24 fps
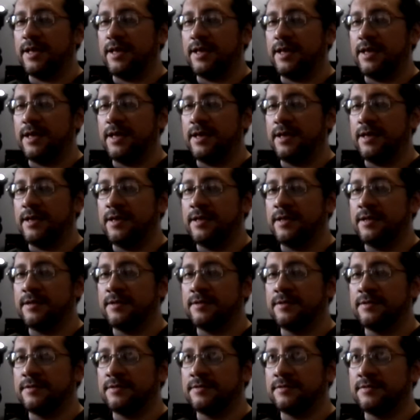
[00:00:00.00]

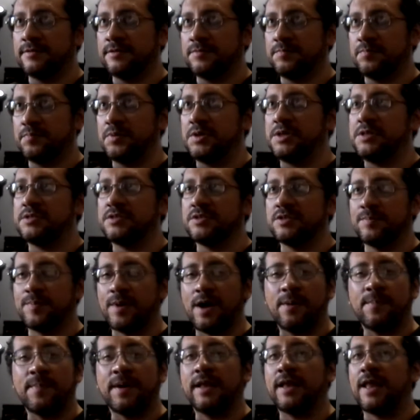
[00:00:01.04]
and pieces
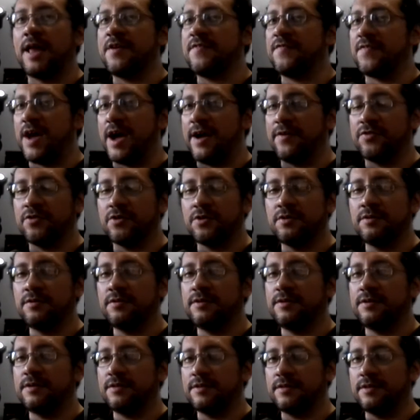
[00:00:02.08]
about my life after
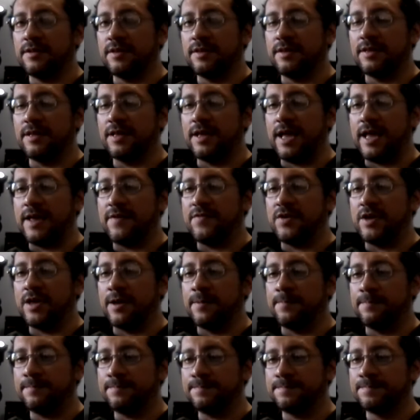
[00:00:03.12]
the
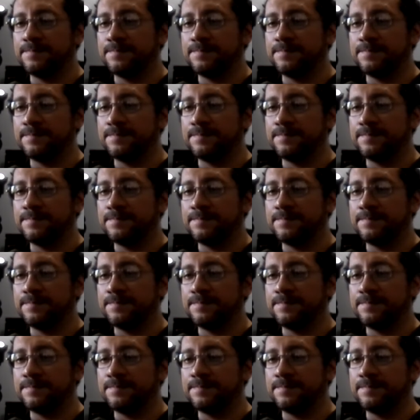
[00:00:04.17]
AVM,